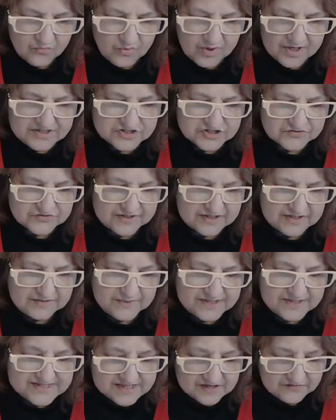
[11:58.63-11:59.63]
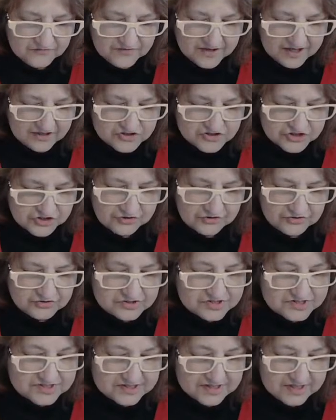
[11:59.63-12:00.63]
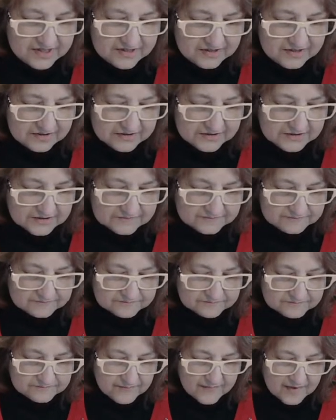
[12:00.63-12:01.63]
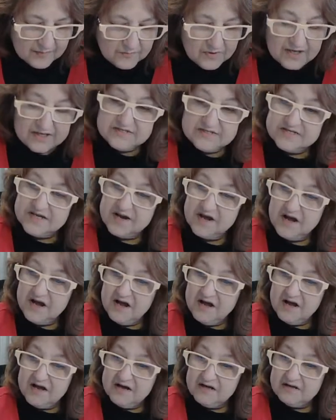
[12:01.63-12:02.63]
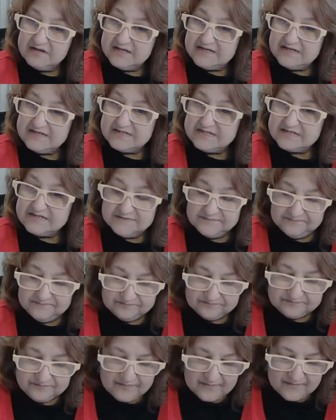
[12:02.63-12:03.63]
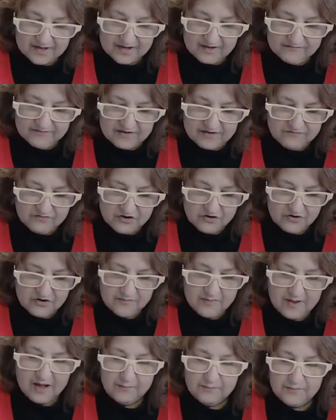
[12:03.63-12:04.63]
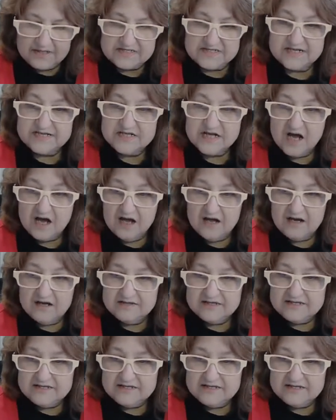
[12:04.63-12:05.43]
widescreen, my self-care journals, my ta-da list. Have you ever heard about my ta-da